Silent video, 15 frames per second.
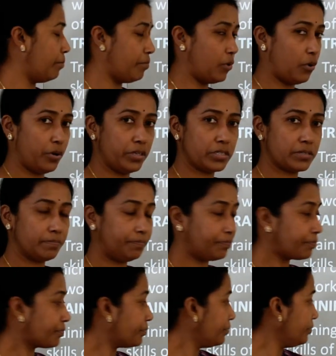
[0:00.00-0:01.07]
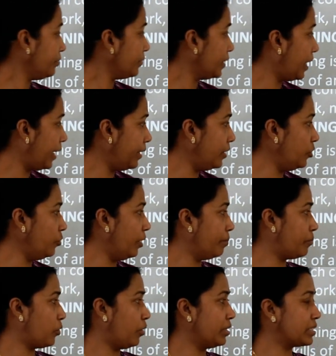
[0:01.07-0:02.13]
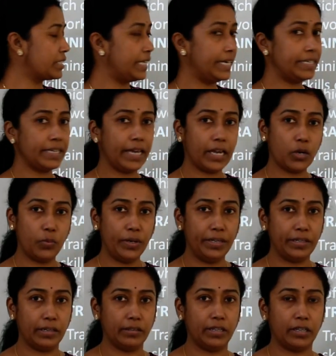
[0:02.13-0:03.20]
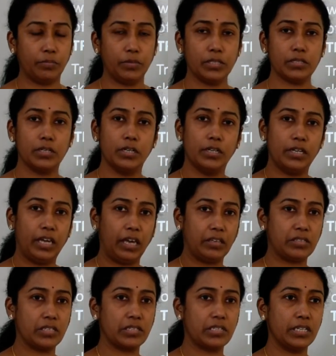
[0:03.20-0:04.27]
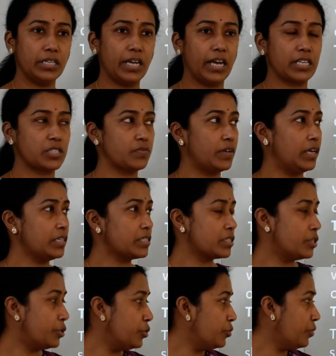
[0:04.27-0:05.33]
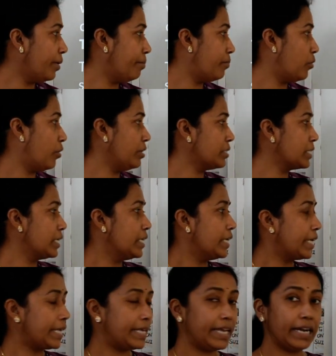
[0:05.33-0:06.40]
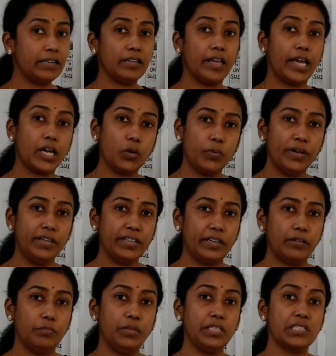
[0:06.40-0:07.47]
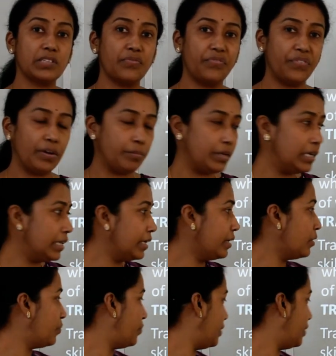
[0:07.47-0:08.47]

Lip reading: employees and new employees get acquainted, that means existing as well as new employees get acquainted, means familiar